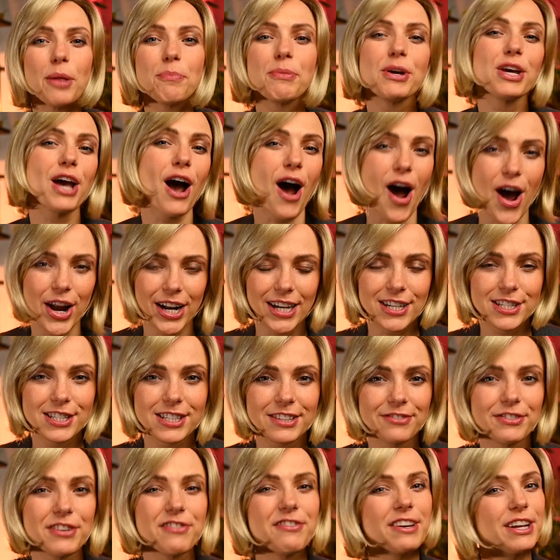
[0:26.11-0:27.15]
be honest,
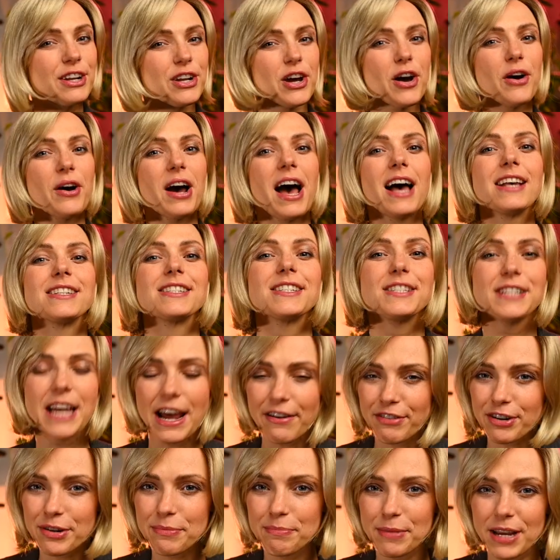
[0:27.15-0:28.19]
VIVINO has
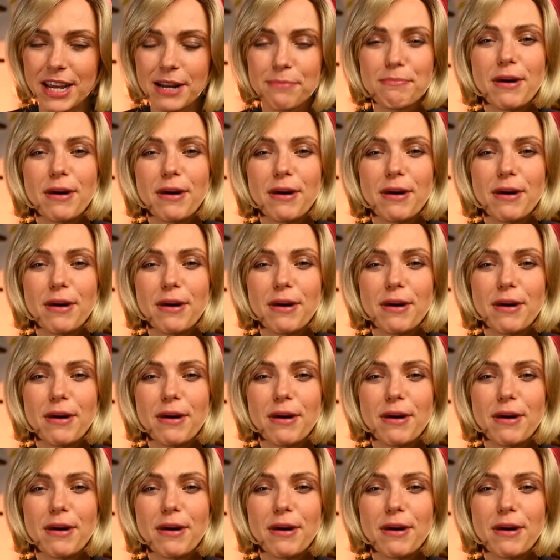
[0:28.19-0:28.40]
never been